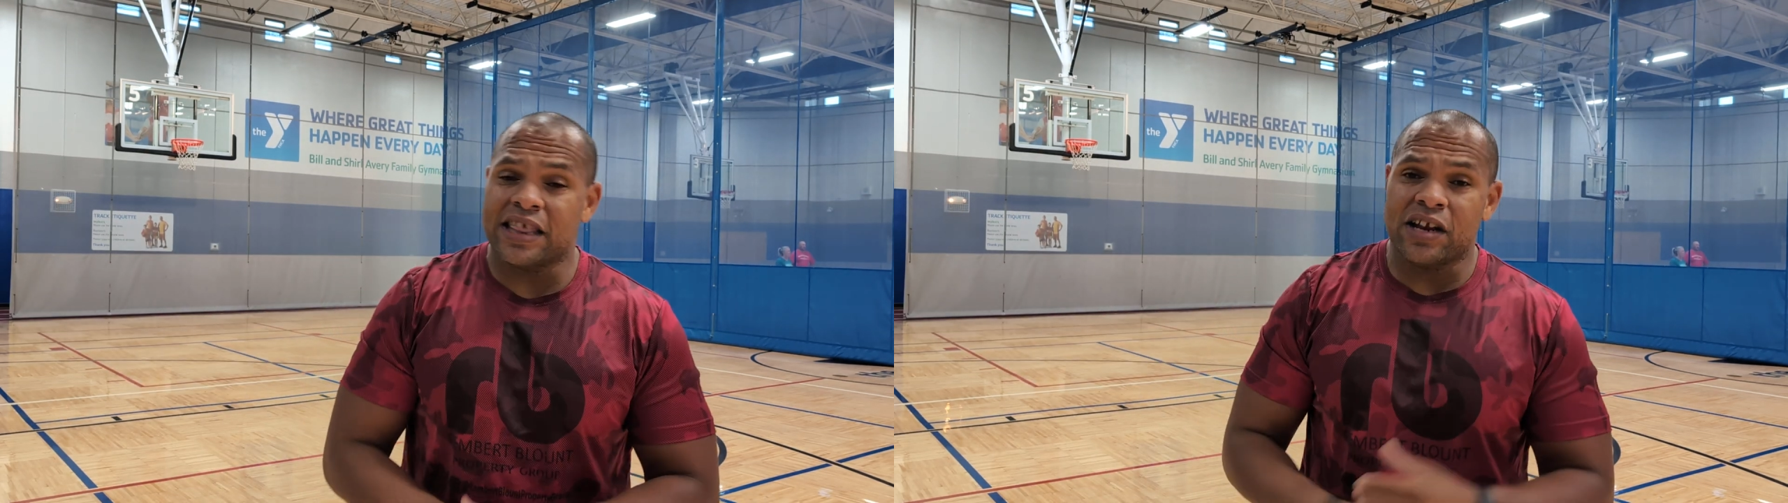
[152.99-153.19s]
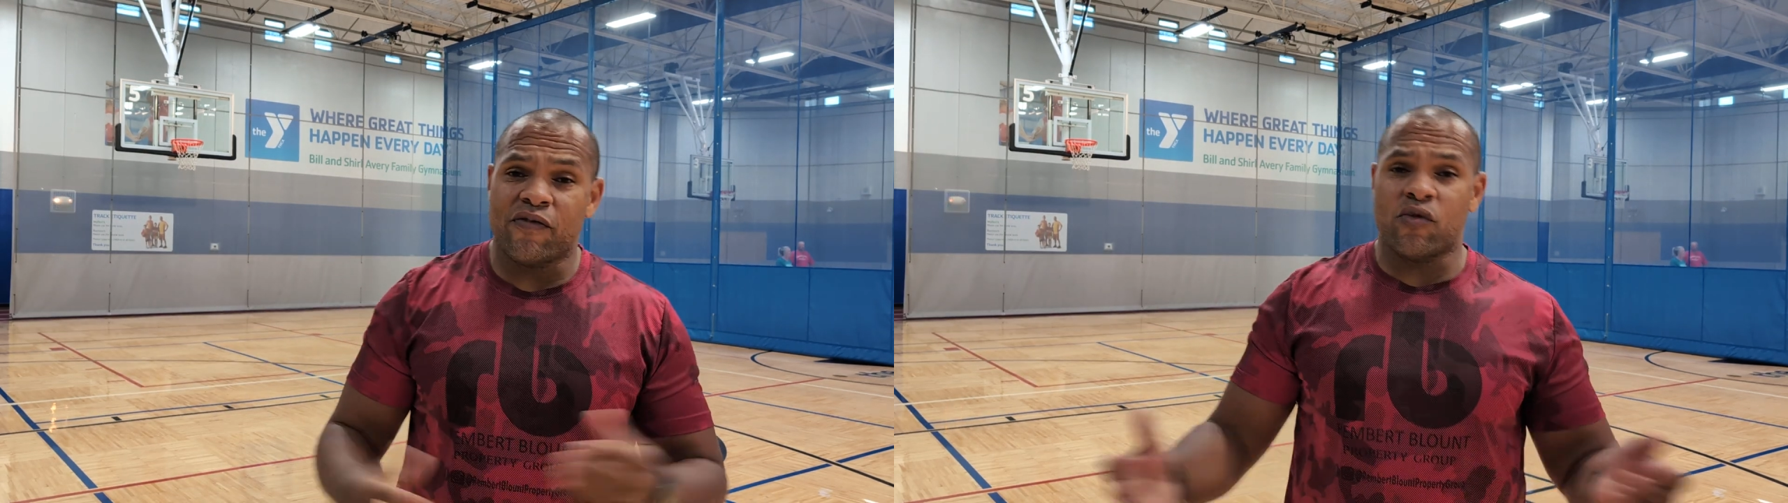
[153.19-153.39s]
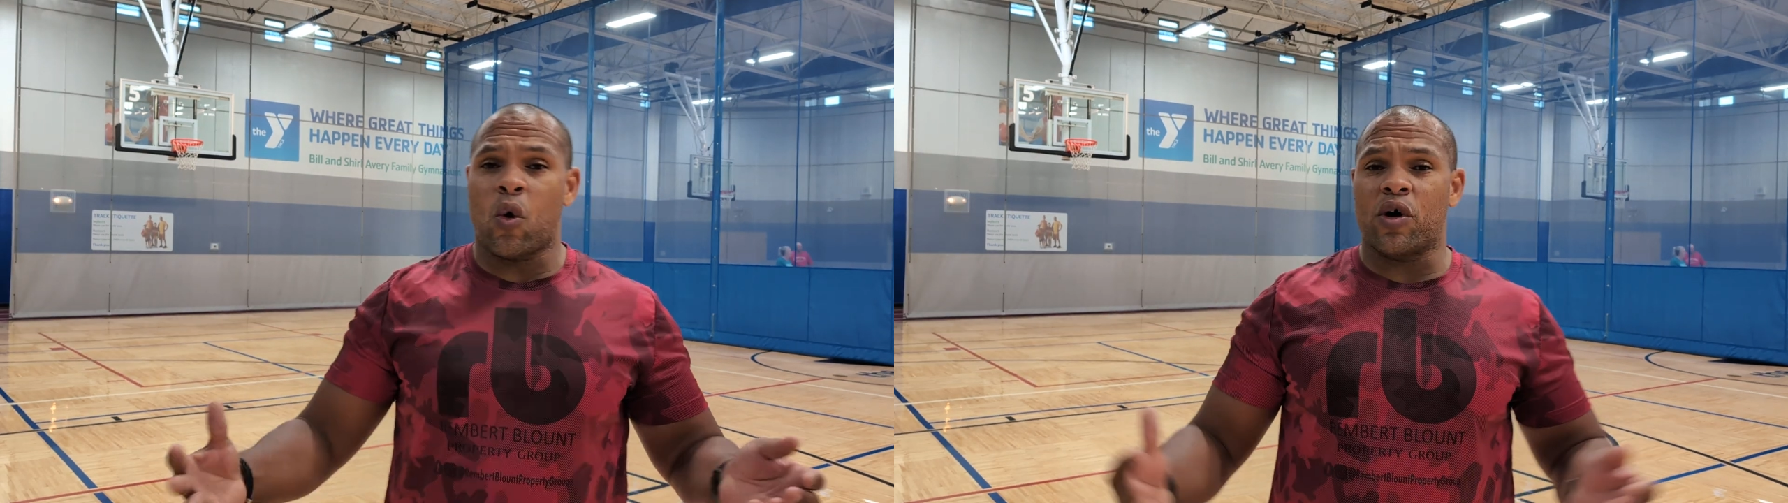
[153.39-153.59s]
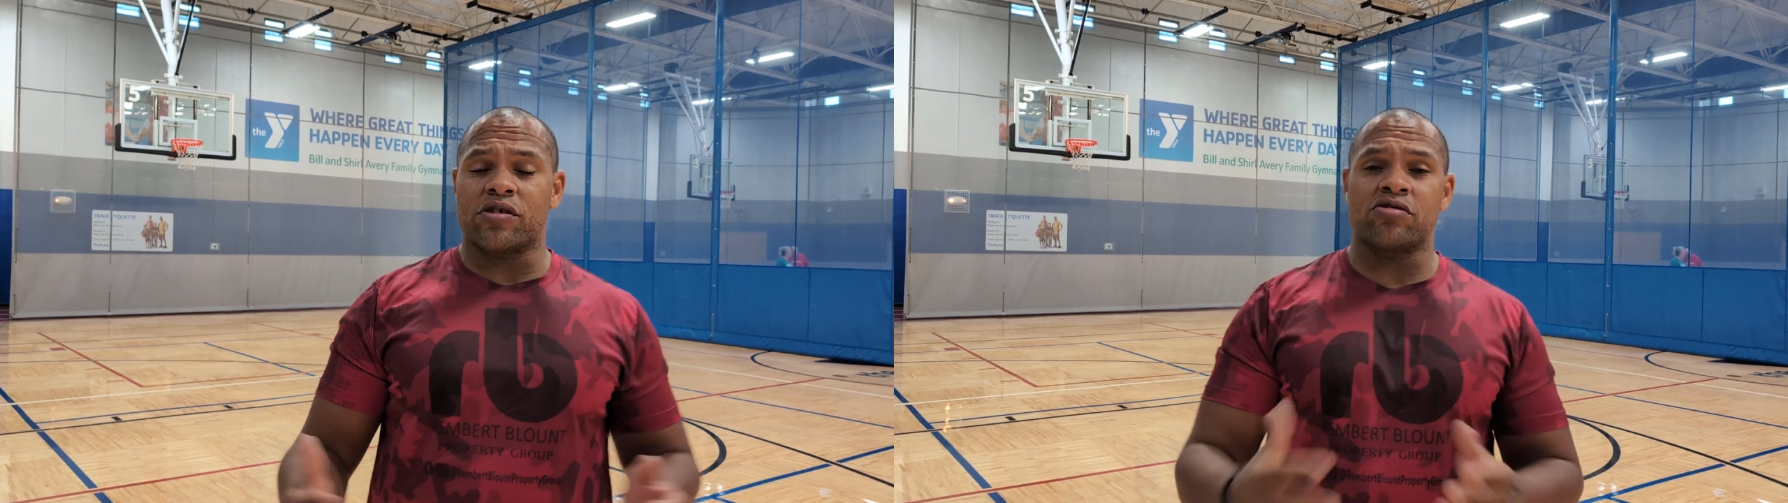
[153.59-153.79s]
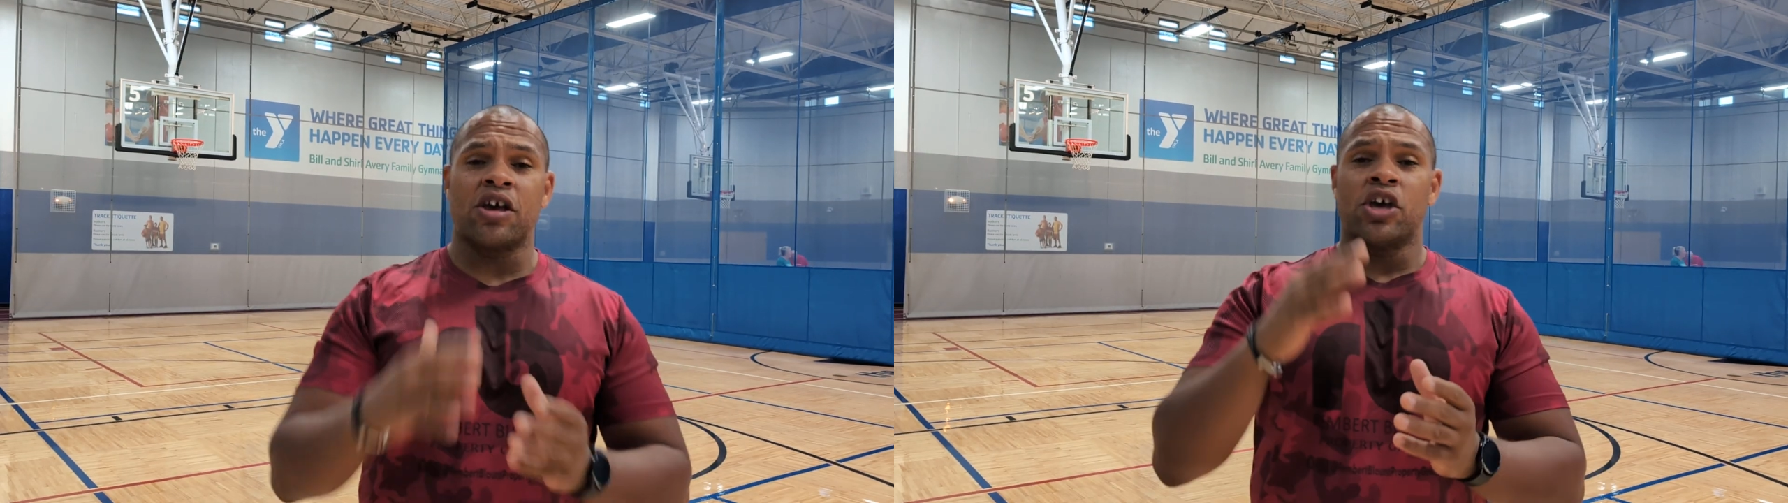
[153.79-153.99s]
And then, of
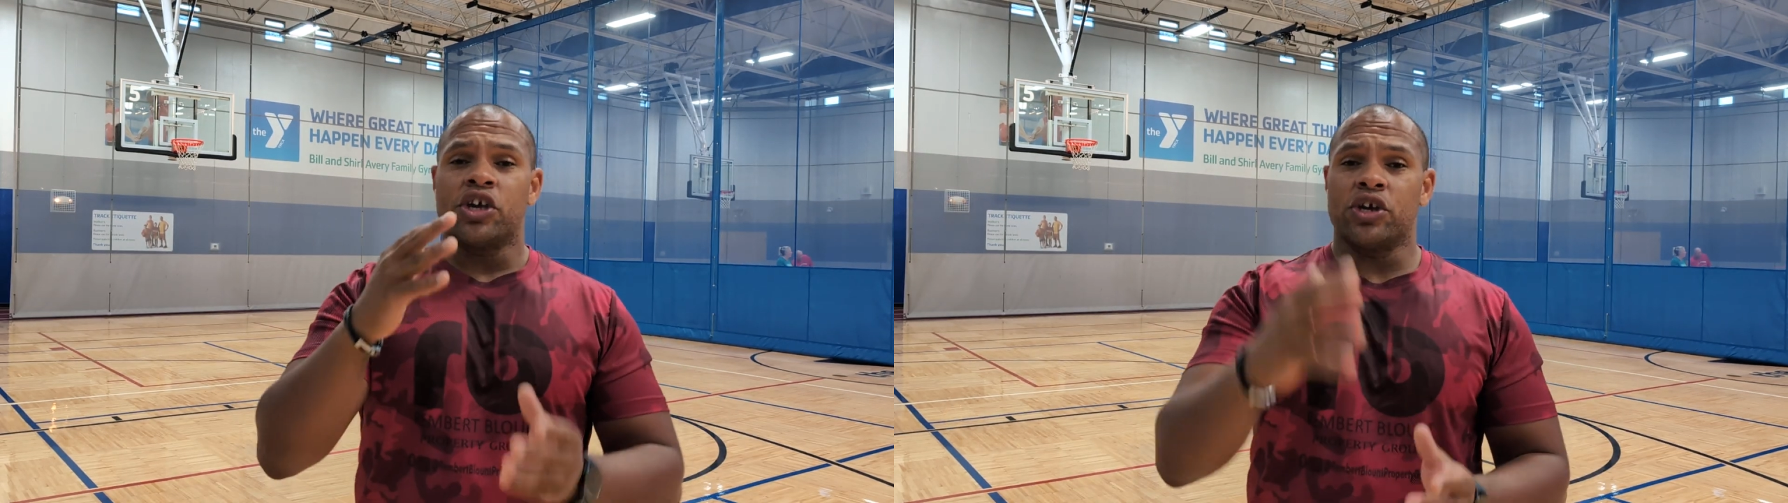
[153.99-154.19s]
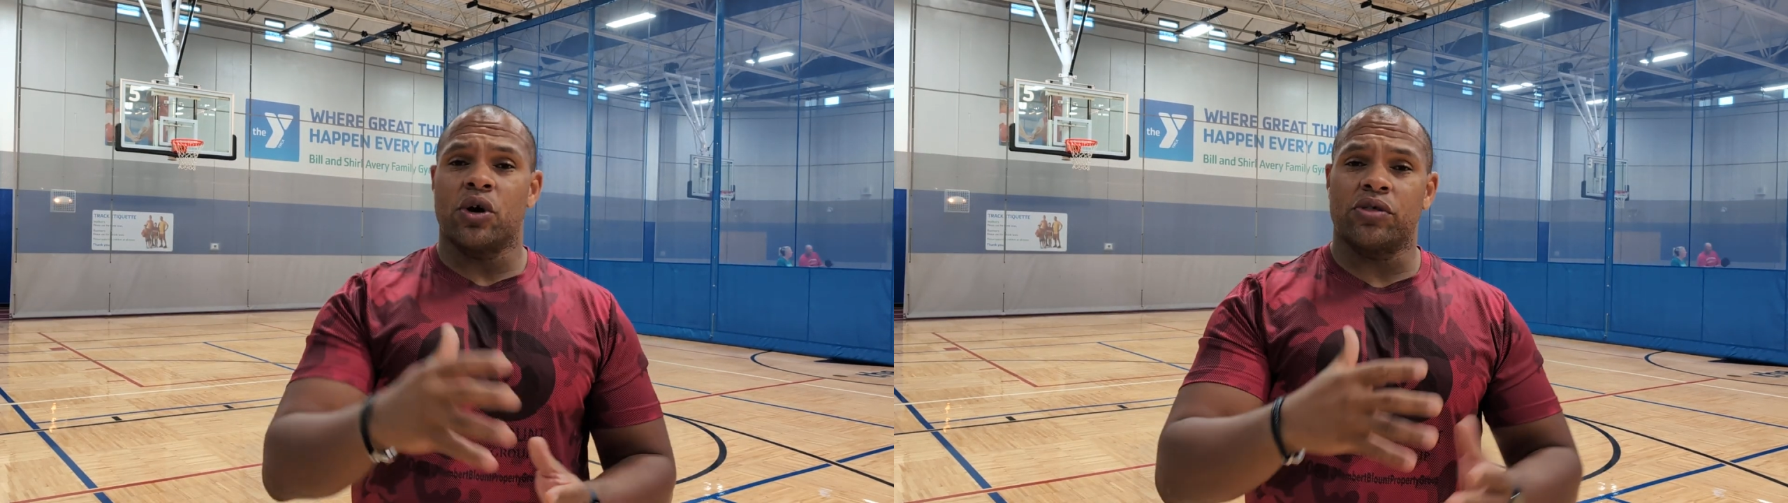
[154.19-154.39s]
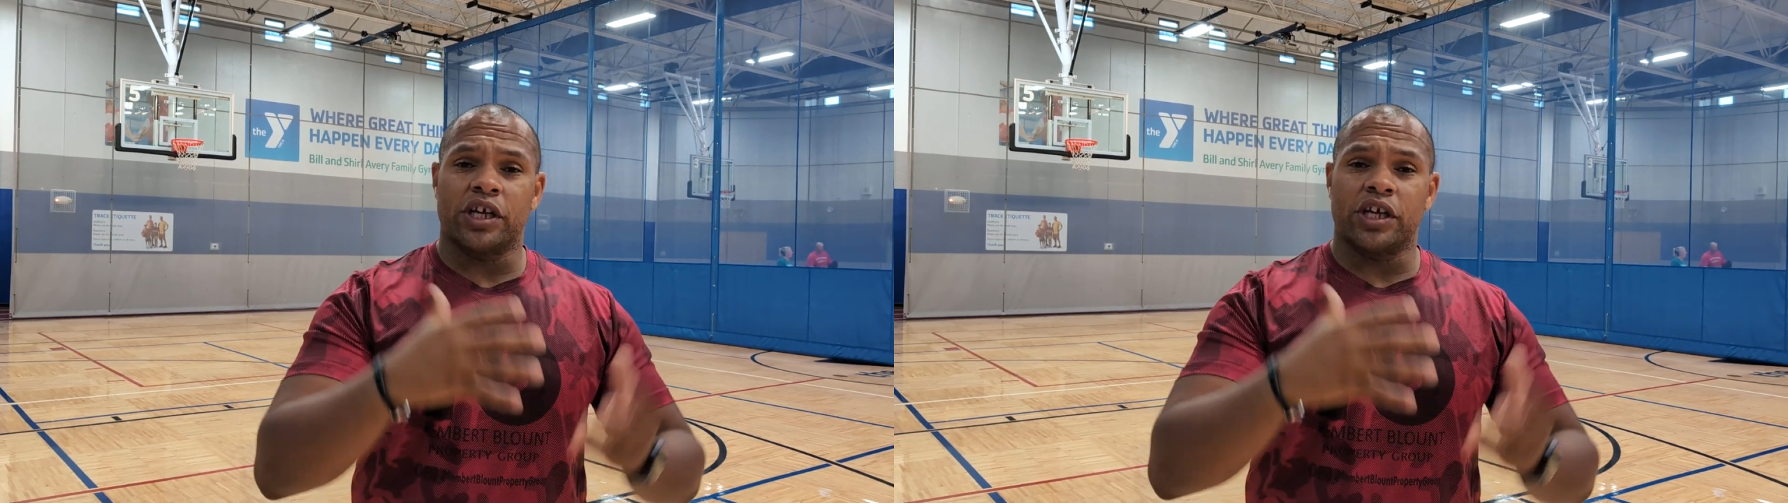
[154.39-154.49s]
course, you know,